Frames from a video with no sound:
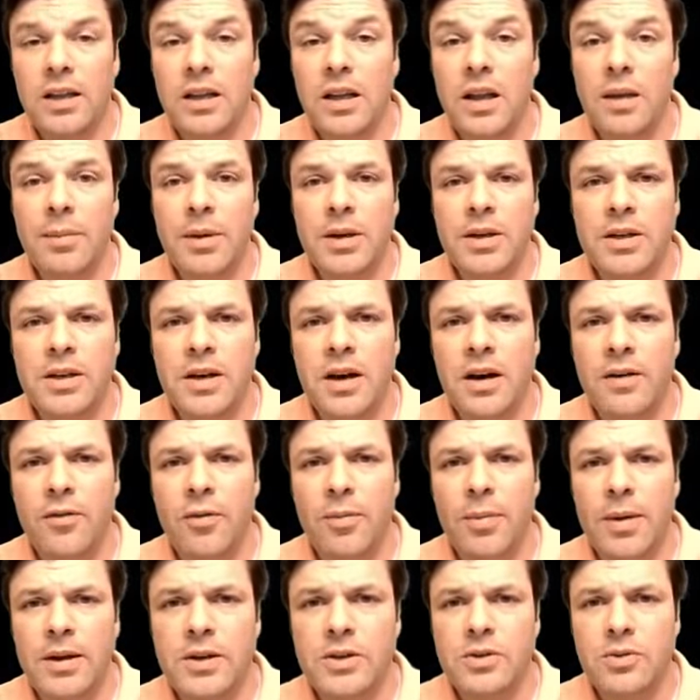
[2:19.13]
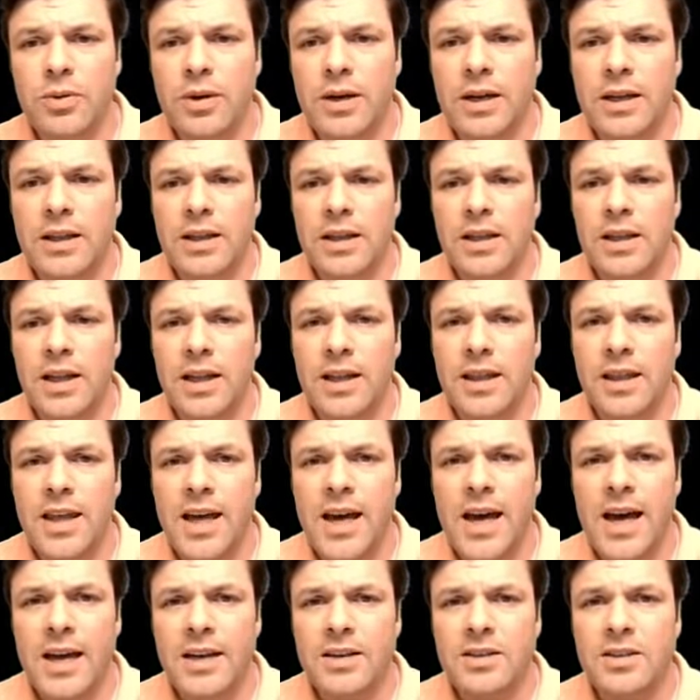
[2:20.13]
uh, limit government or anything
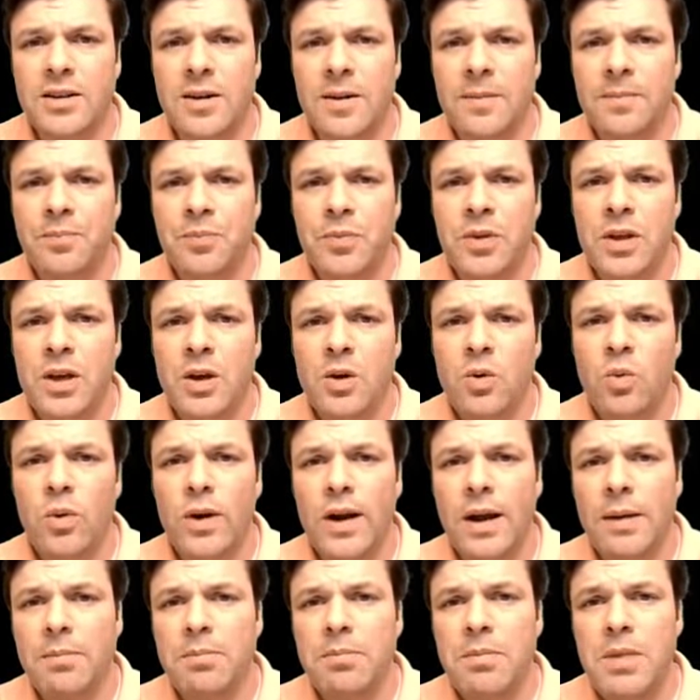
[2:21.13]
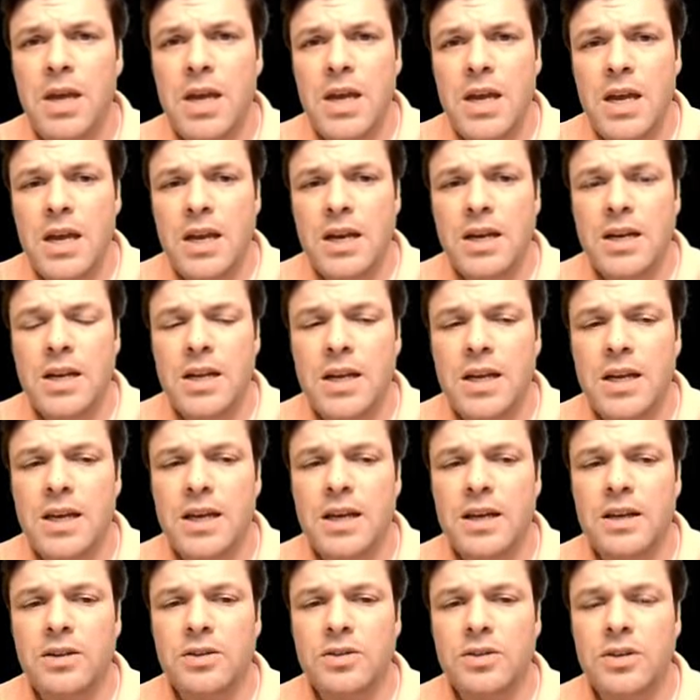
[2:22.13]
like that. What I mean
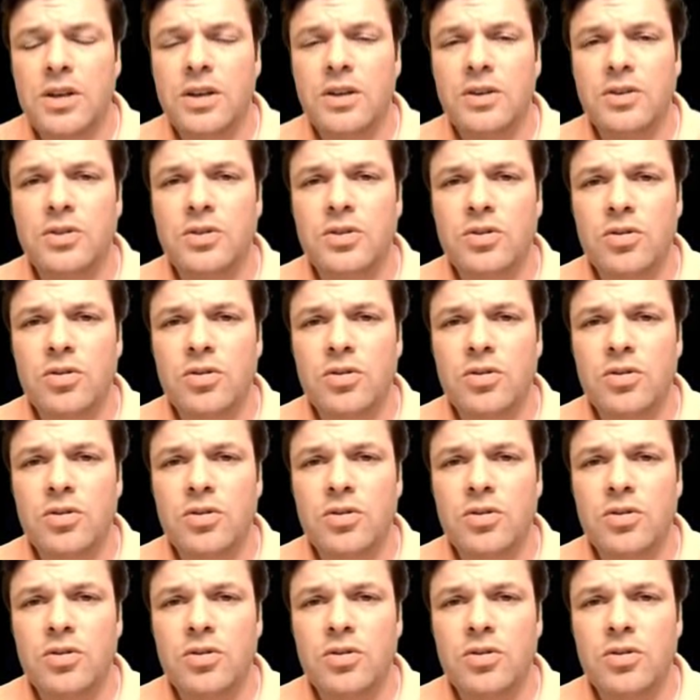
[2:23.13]
is